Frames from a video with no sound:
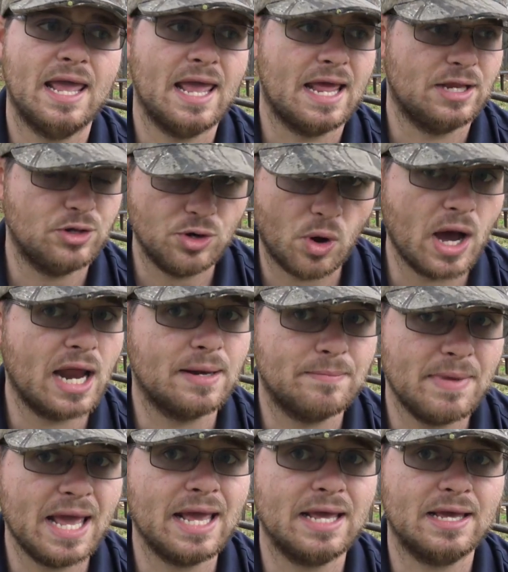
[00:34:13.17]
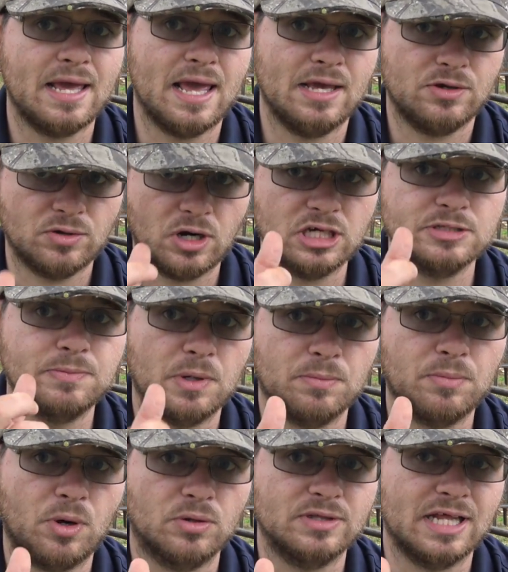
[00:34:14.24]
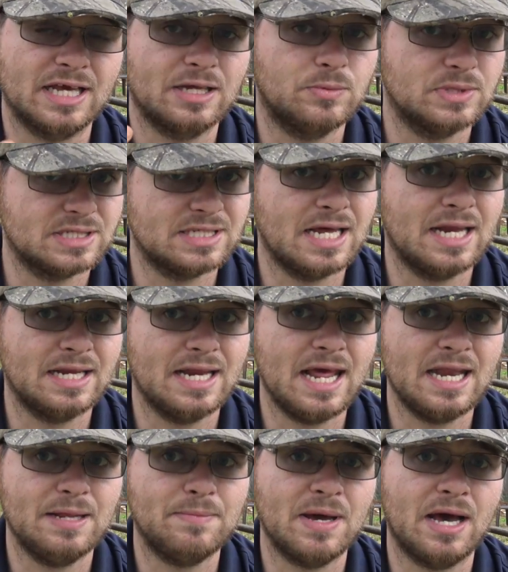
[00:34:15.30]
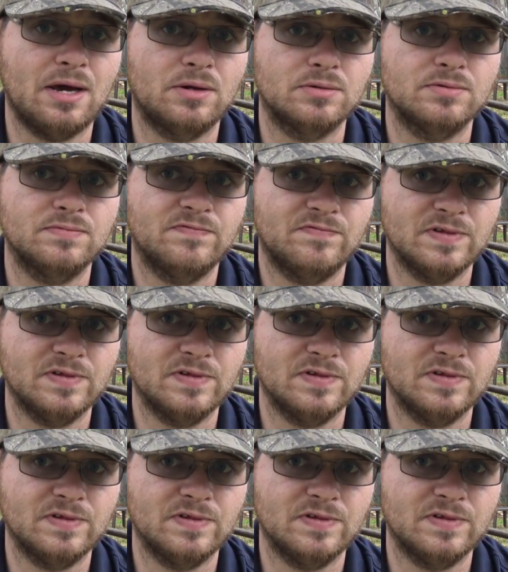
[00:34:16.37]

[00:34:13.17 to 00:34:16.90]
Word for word: and you know how to make a crossbow bolt that can withstand an 80 pound